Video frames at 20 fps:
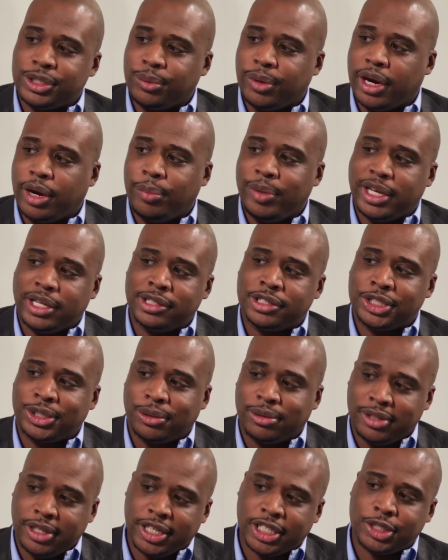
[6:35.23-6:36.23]
where we can
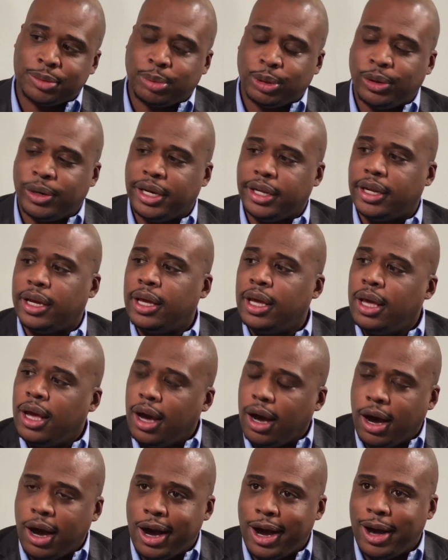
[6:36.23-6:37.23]
certainly exploit
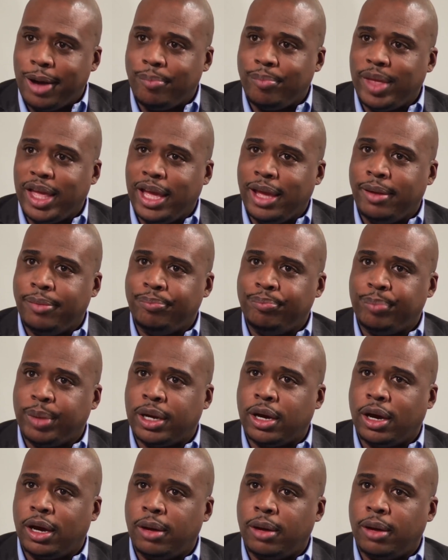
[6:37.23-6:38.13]
and